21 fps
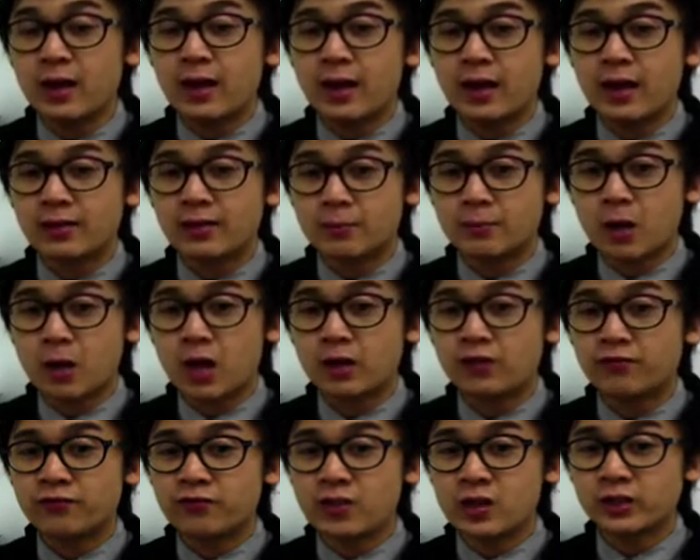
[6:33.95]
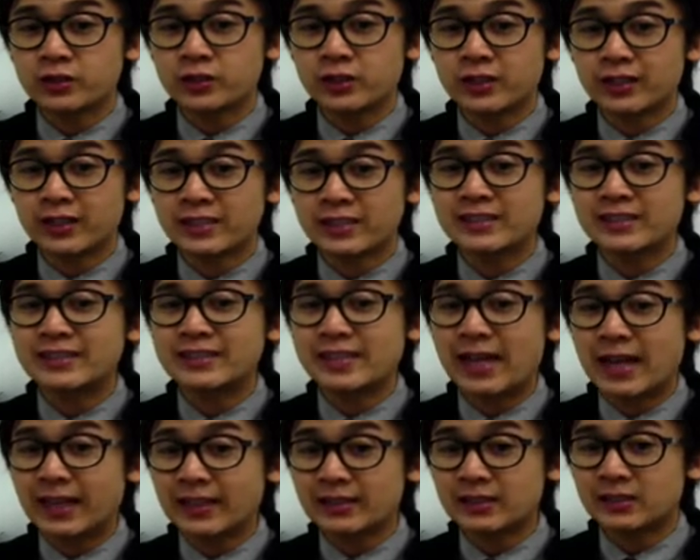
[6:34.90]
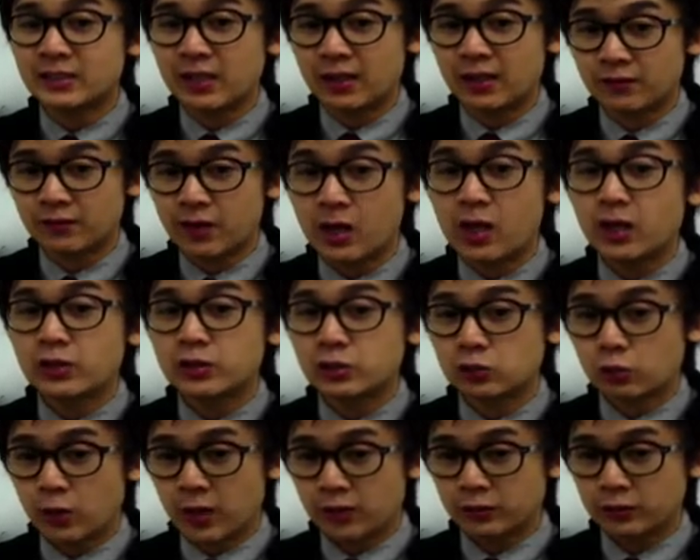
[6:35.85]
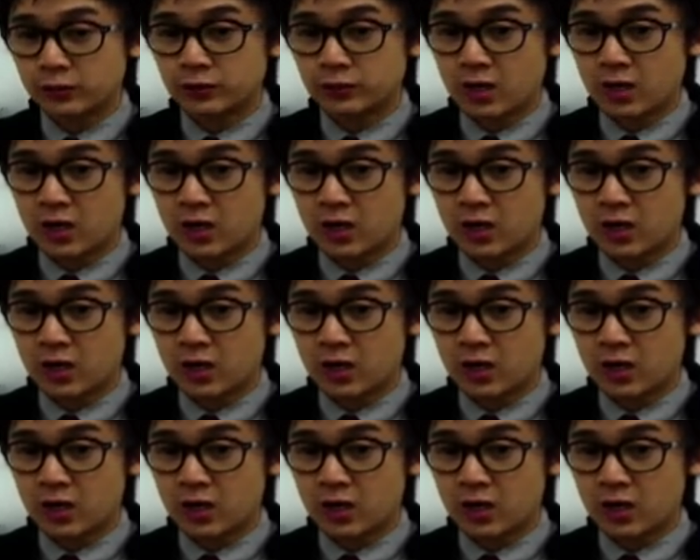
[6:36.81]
and the bottom function is negative square root